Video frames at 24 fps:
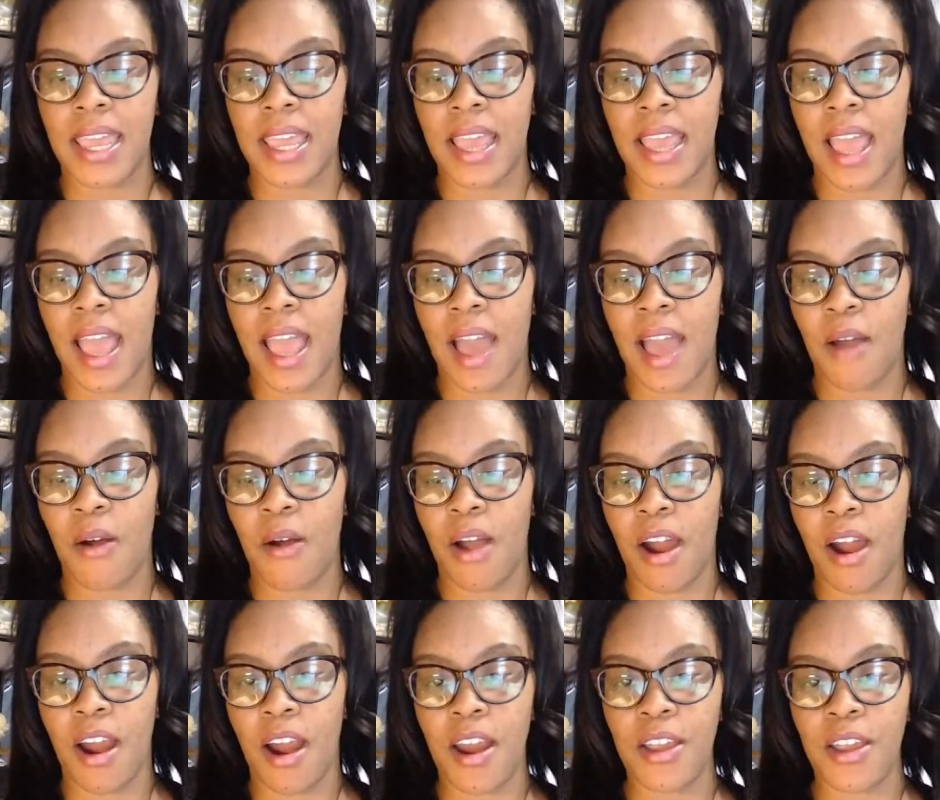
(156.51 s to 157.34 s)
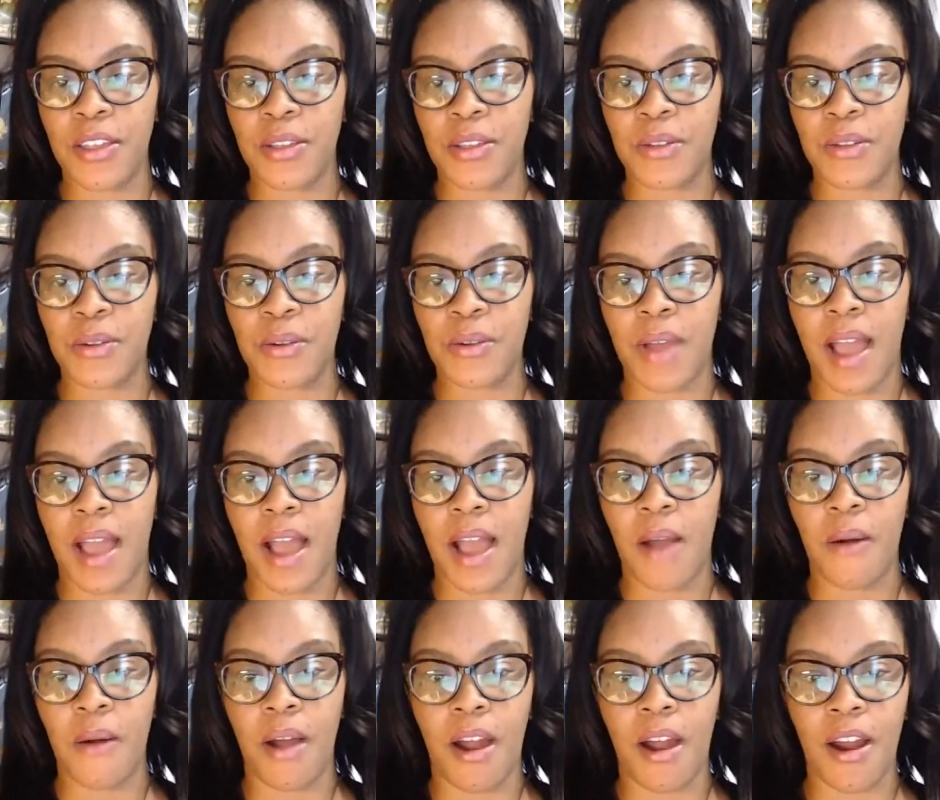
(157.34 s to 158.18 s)
How are you?
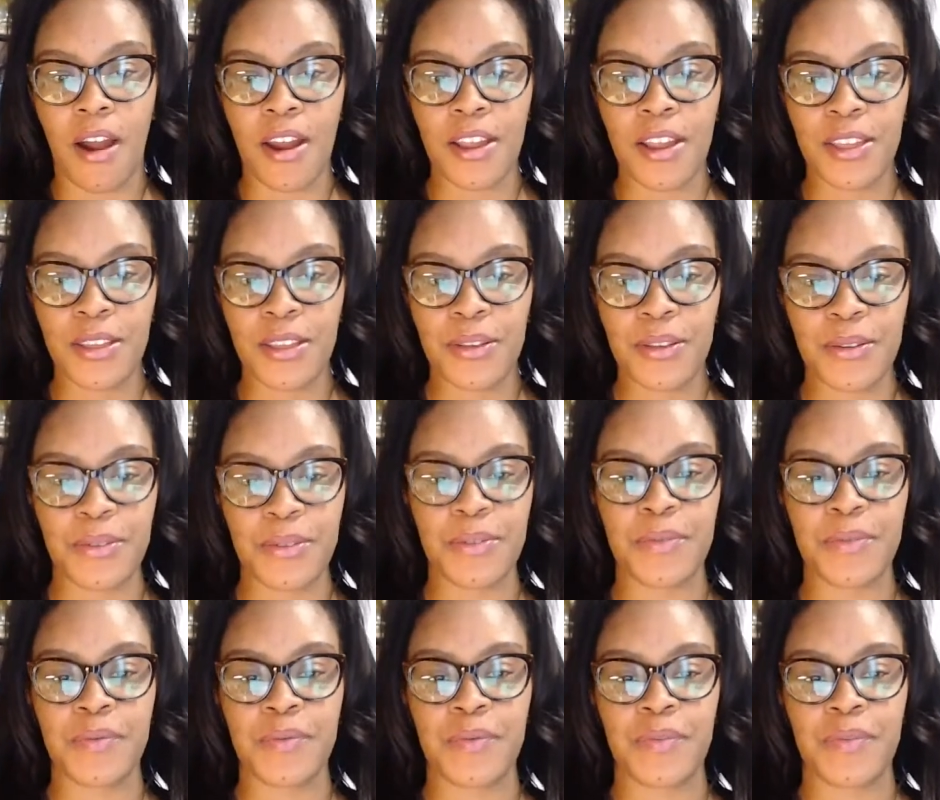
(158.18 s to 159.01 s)
How are you?